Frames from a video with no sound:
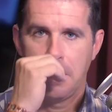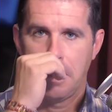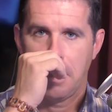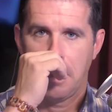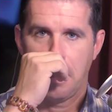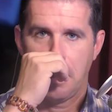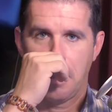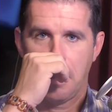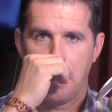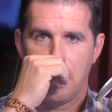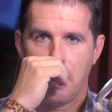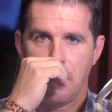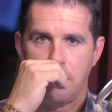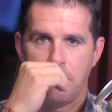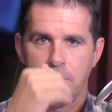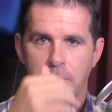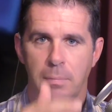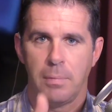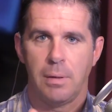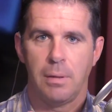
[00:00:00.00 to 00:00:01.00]

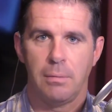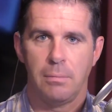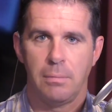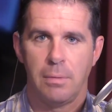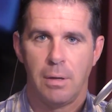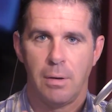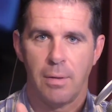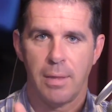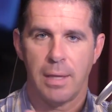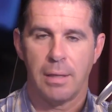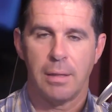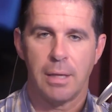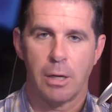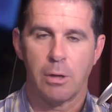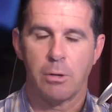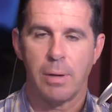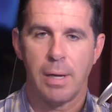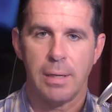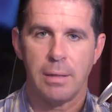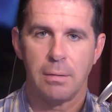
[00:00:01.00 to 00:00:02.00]
That
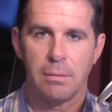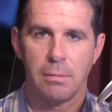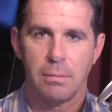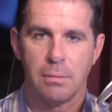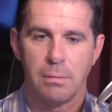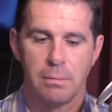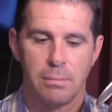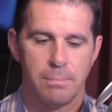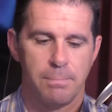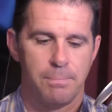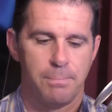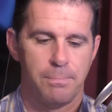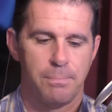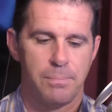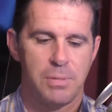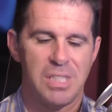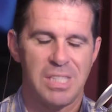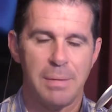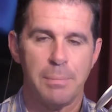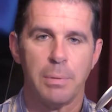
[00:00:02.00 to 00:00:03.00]
great
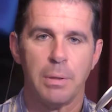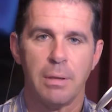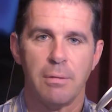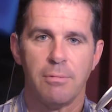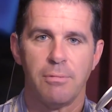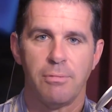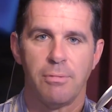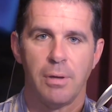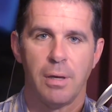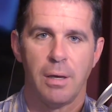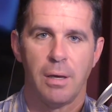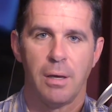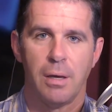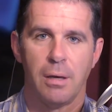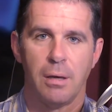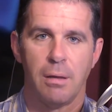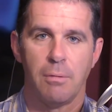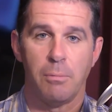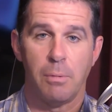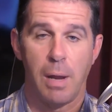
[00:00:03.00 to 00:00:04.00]
symbol of
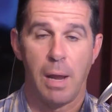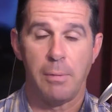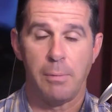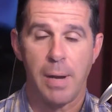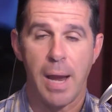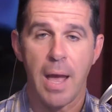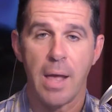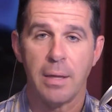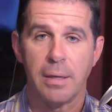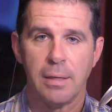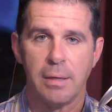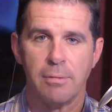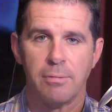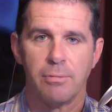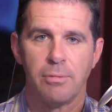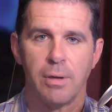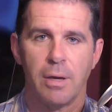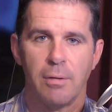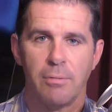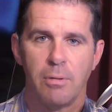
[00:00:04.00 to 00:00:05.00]
and reality
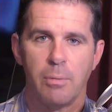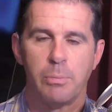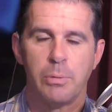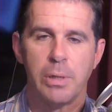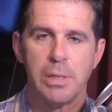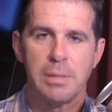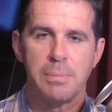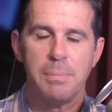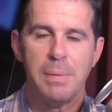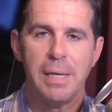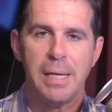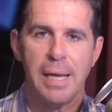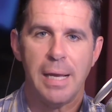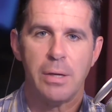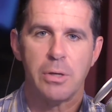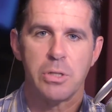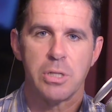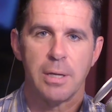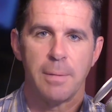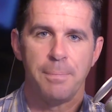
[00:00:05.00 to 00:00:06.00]
of the priest's
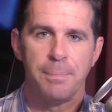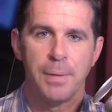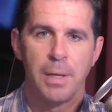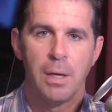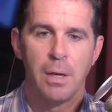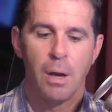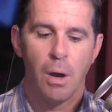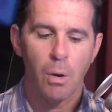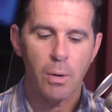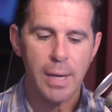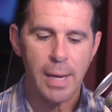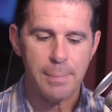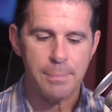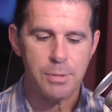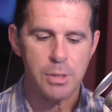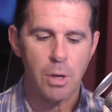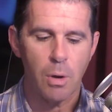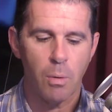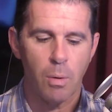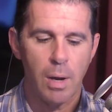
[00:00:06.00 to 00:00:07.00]
mediatorship. Okay,
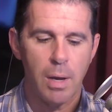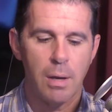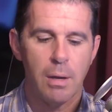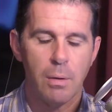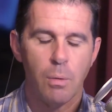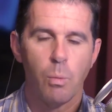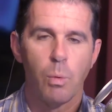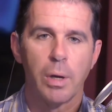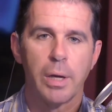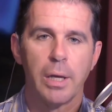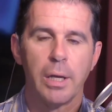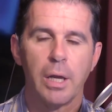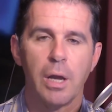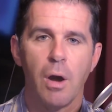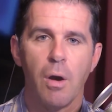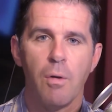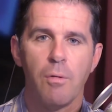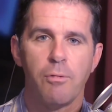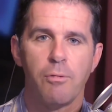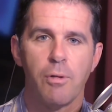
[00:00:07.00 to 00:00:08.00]
so we're going to
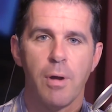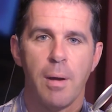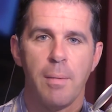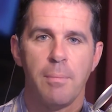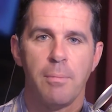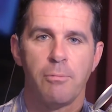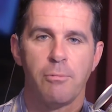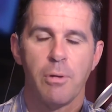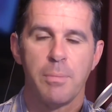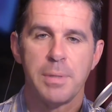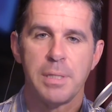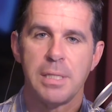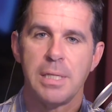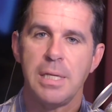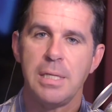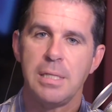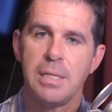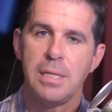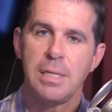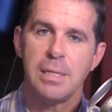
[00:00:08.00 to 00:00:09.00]
go from
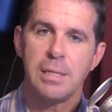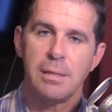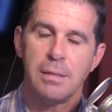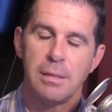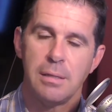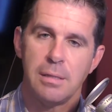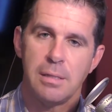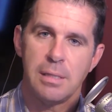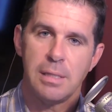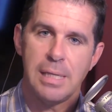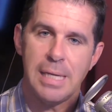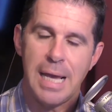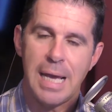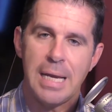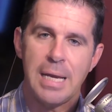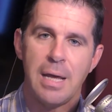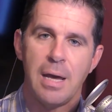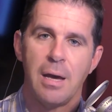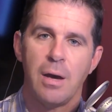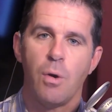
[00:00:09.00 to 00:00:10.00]
Assisi,
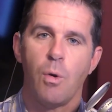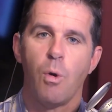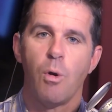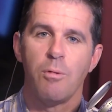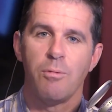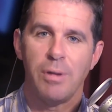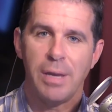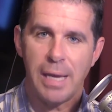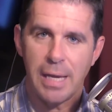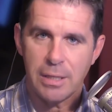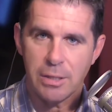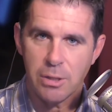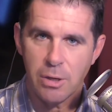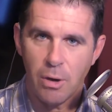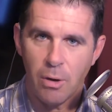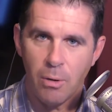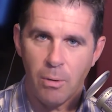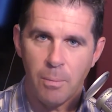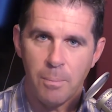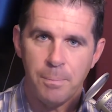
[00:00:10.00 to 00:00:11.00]
Siena,
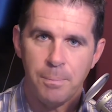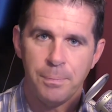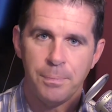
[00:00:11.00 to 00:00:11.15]
Orvieto,